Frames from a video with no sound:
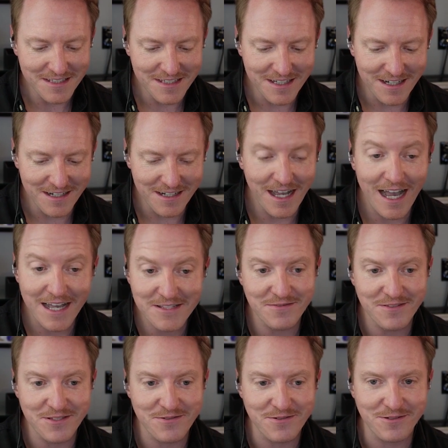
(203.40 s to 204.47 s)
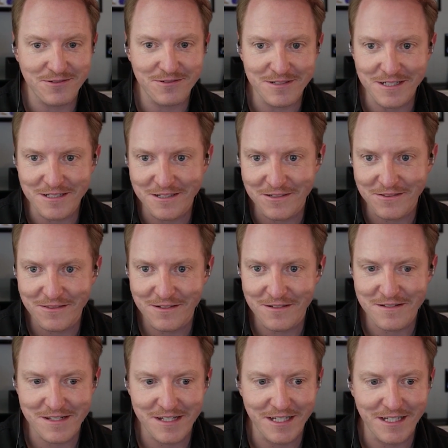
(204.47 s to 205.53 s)
As of this recording on
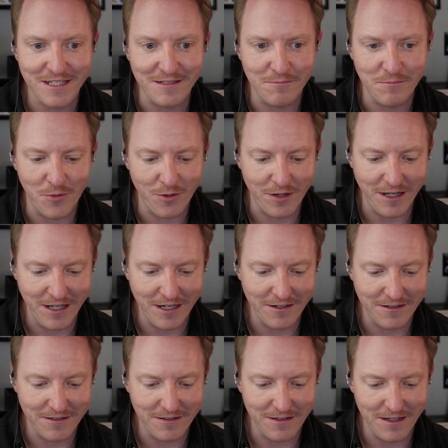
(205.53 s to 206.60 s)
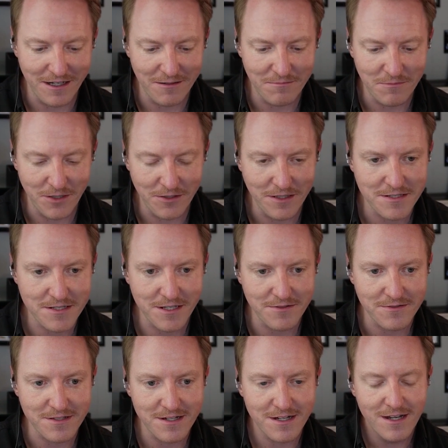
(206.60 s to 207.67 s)
Thursday morning here on the East
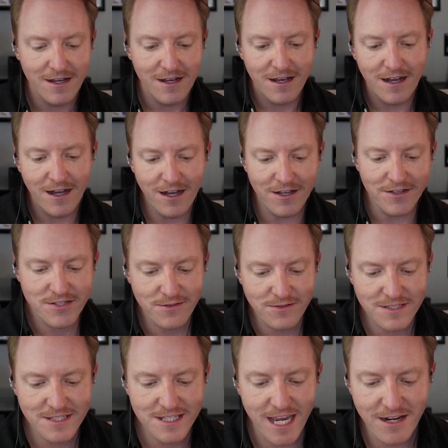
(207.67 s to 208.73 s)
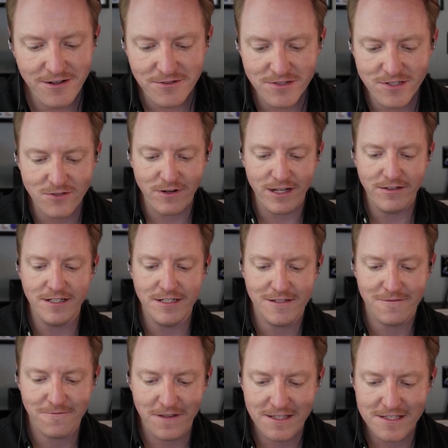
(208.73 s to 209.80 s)
Coast. So the scandals surrounding
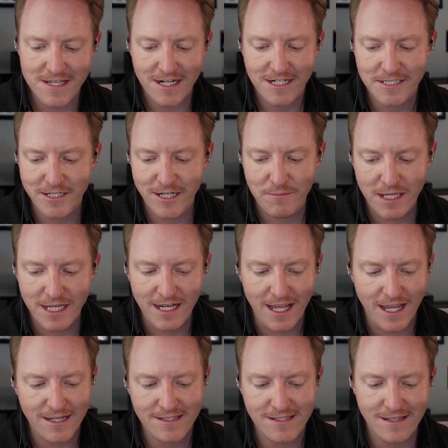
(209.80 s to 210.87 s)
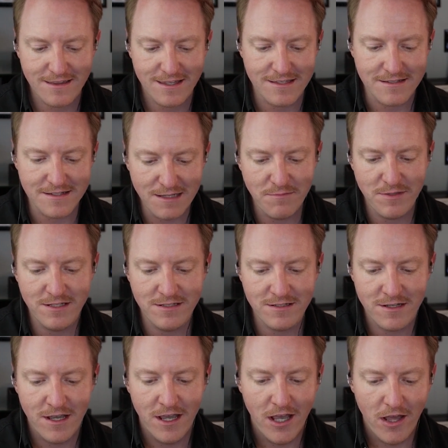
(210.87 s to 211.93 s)
Defense Secretary Pete Hegseth has deepened,
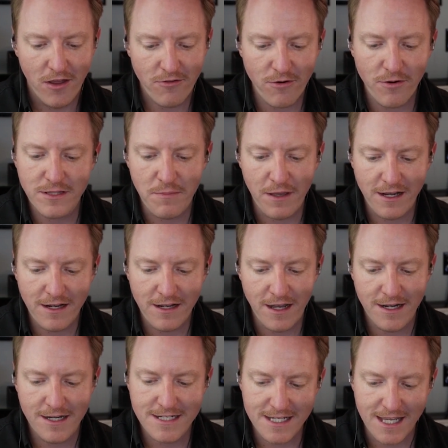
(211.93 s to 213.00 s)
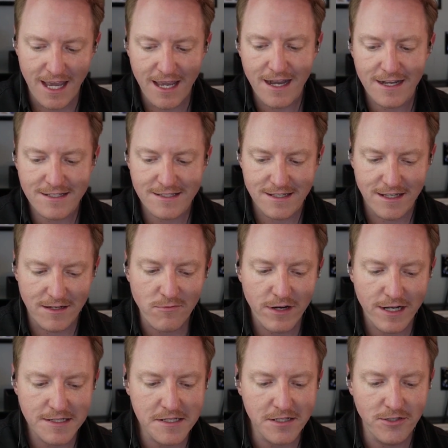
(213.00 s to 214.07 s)
throwing the Pentagon into chaos and
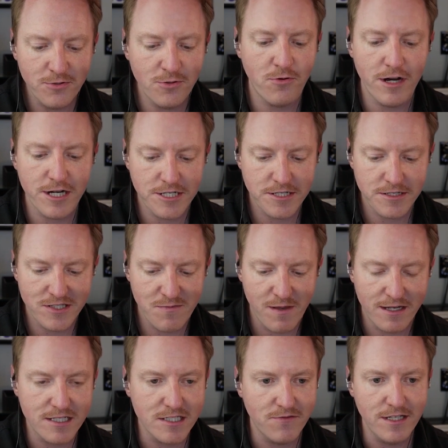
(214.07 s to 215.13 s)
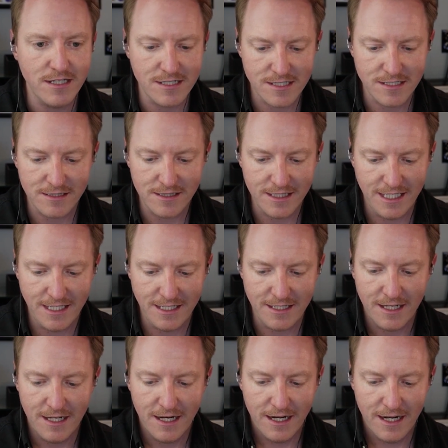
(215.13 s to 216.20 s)
raising new questions about his fitness to lead.
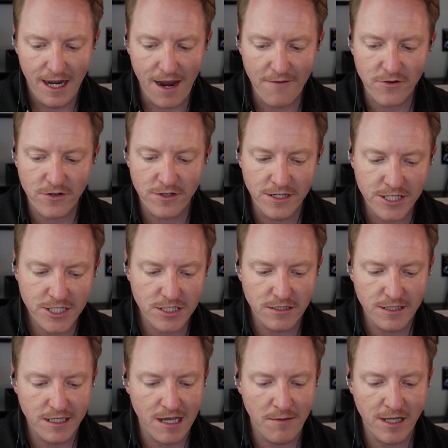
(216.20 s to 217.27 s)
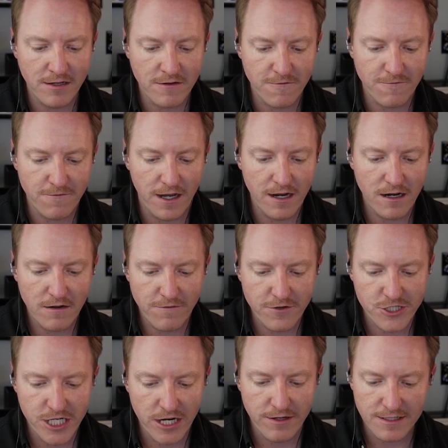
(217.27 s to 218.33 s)
After initially coming under fire for
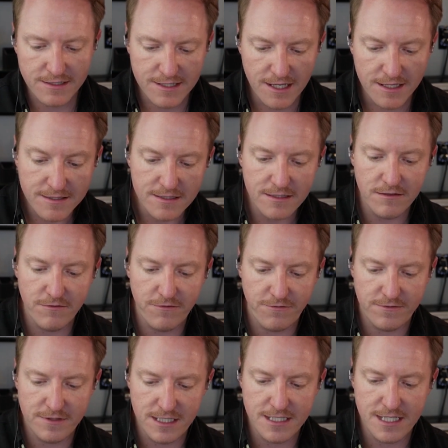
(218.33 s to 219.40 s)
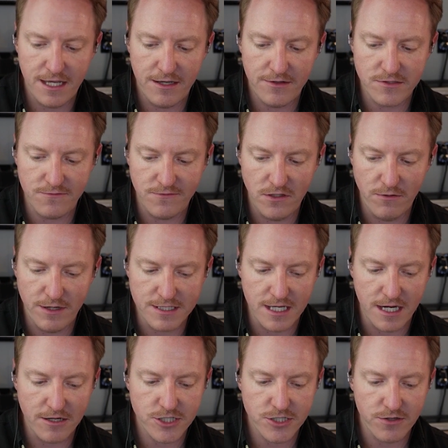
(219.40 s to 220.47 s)
sharing sensitive details of U.S.
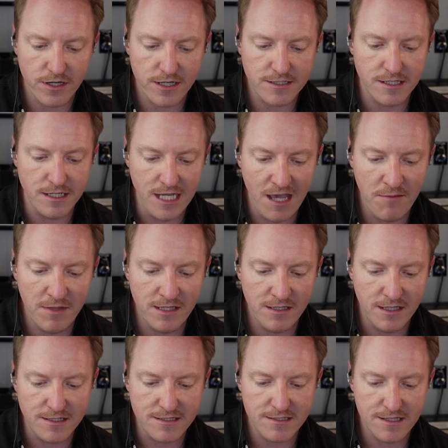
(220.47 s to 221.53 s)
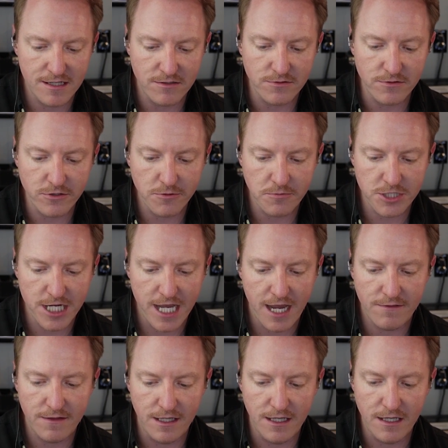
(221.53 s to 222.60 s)
airstrikes in Yemen in a Signal group
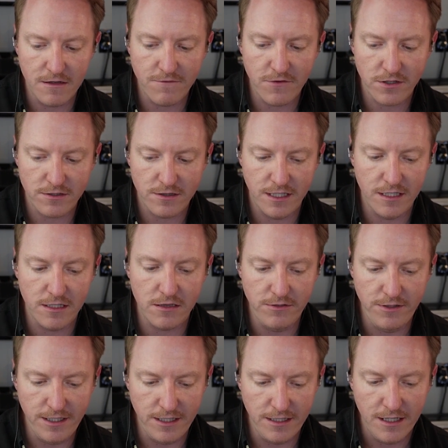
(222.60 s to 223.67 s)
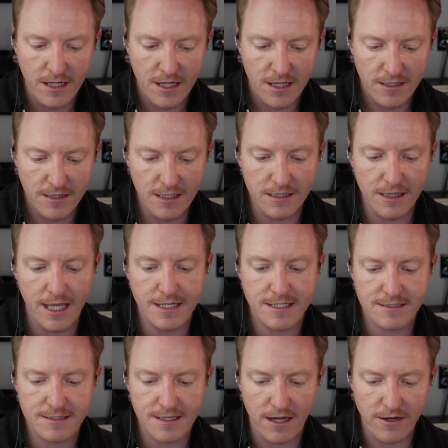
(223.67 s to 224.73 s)
chat that inadvertently included the
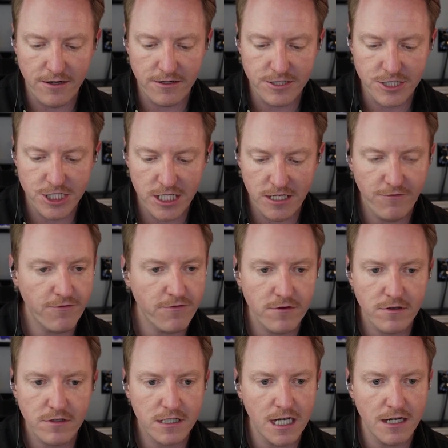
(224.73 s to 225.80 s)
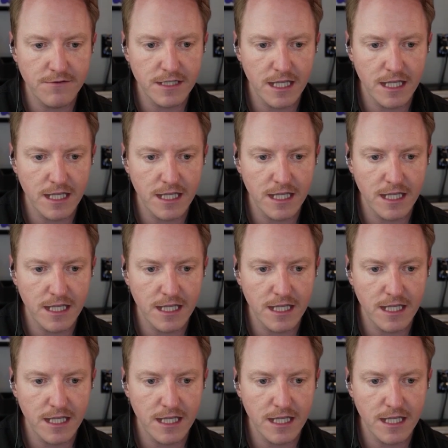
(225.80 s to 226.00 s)
Atlantic's editor-in-chief, covered